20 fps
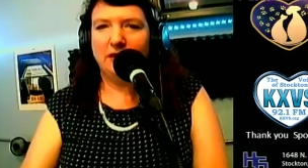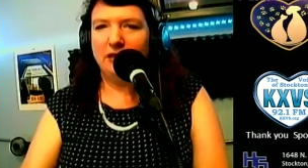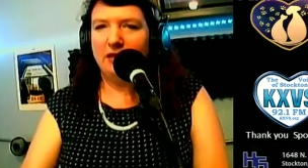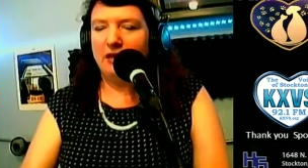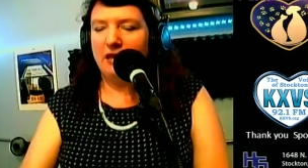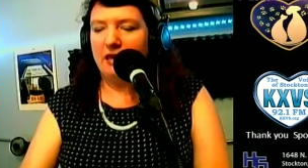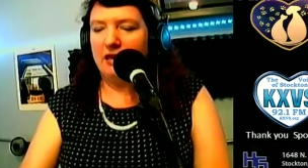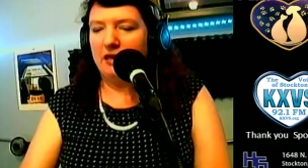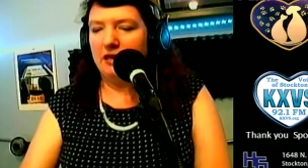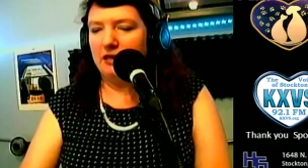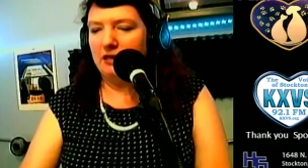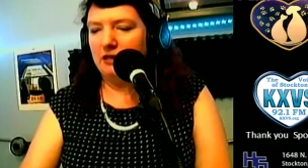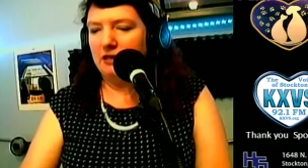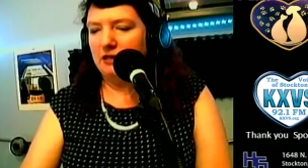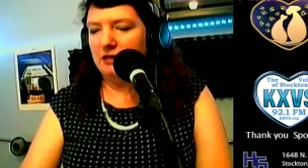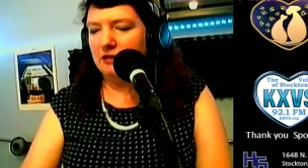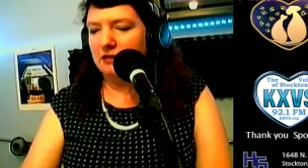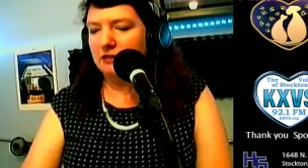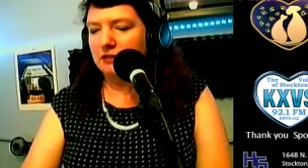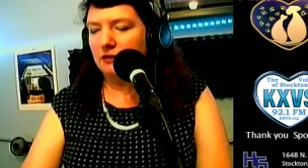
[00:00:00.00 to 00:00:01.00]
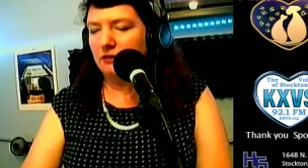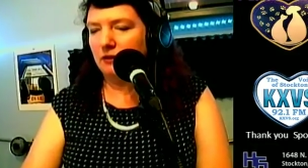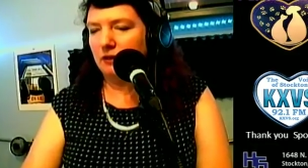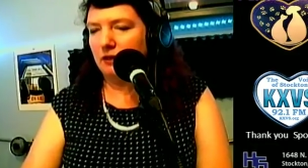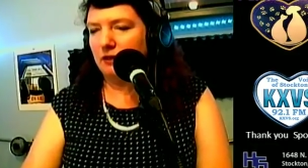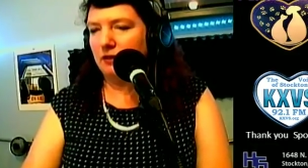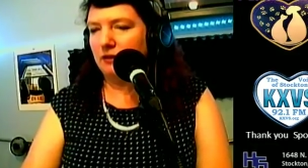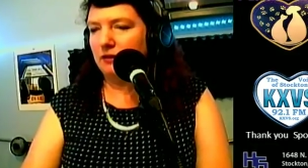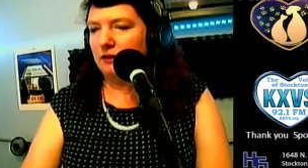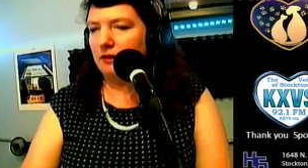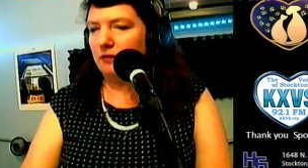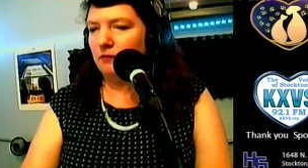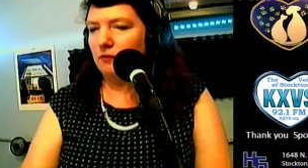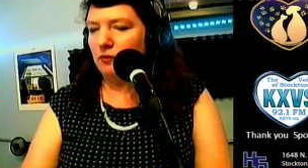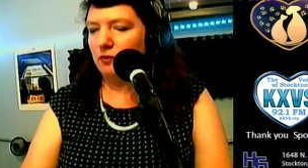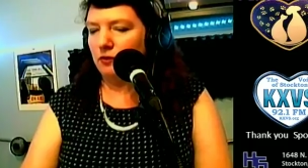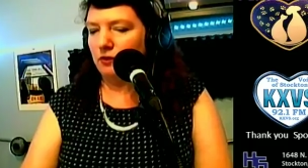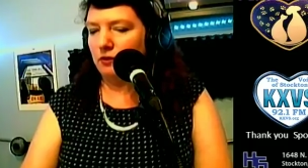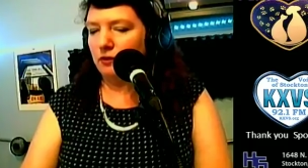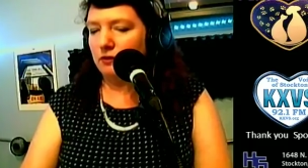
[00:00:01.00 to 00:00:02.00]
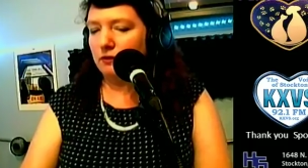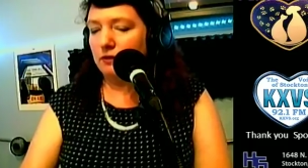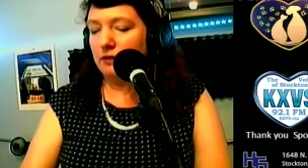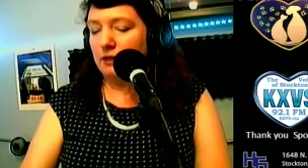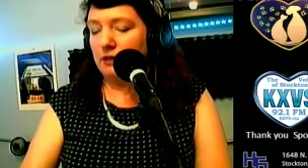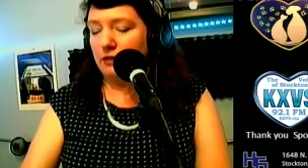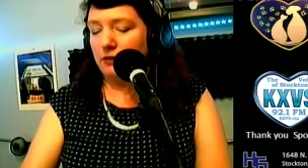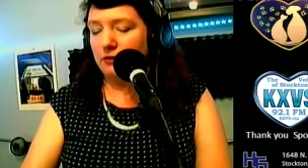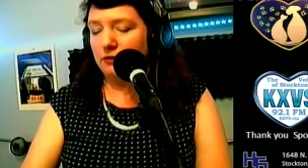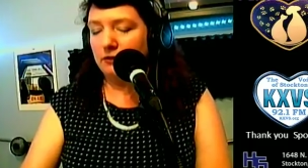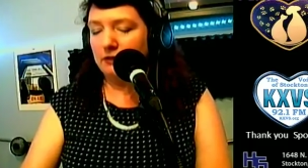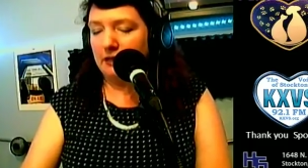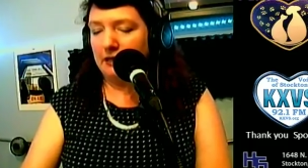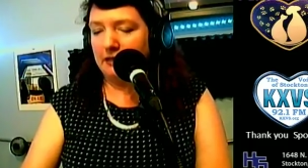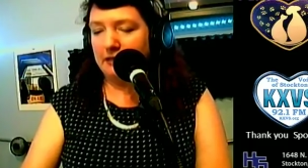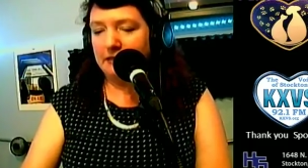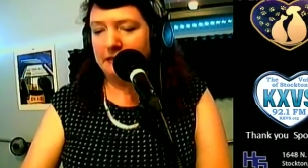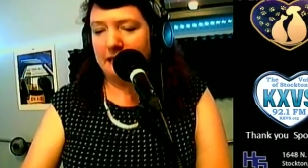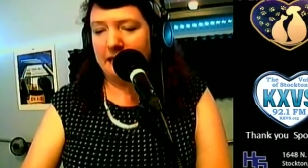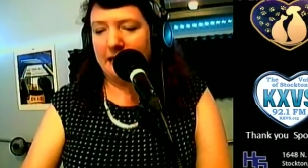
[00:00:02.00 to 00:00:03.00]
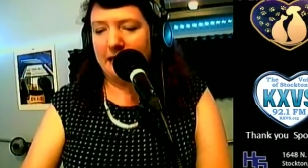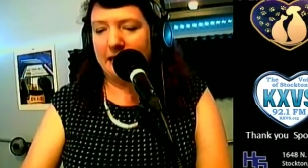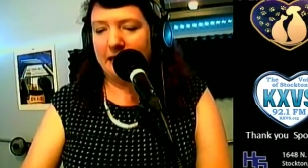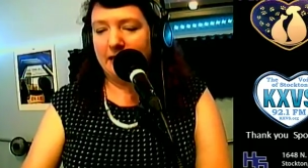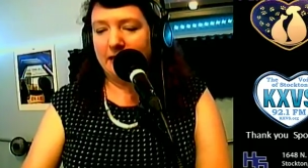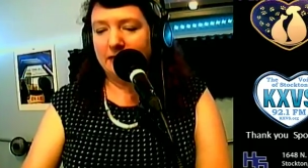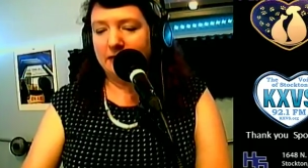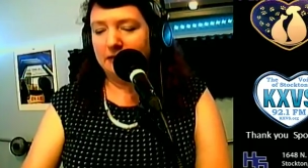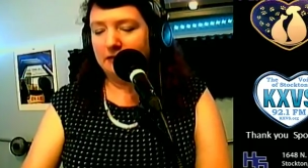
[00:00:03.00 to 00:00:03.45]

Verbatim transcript: And is there anything more that you'd like to add?